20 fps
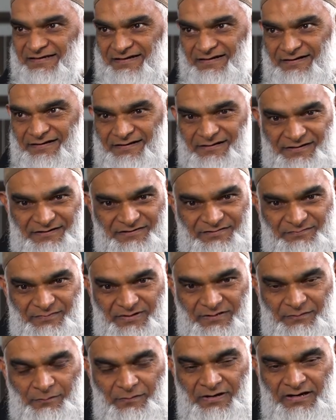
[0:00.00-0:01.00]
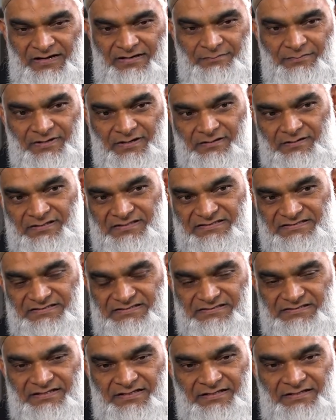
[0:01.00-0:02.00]
uh, argument. Why?
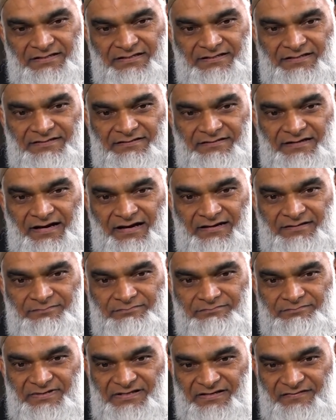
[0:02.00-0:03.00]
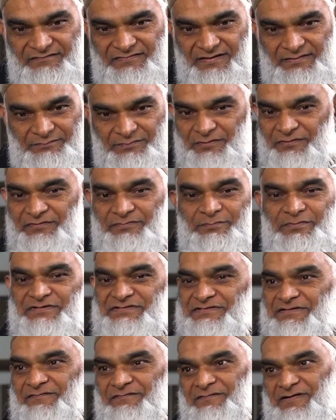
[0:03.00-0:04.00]
Because uh, I believe that both
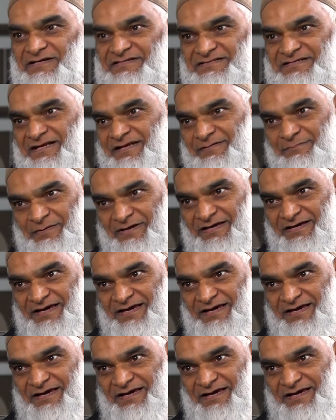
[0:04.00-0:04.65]
books are false anyway,